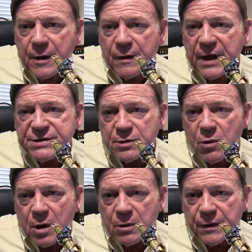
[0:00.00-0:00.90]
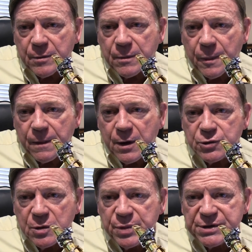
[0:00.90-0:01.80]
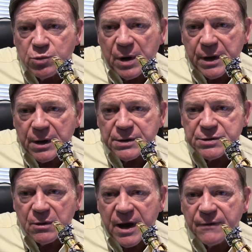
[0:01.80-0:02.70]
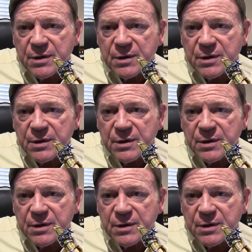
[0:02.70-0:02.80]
That's the wrong rhythm. It should be swinging, so I have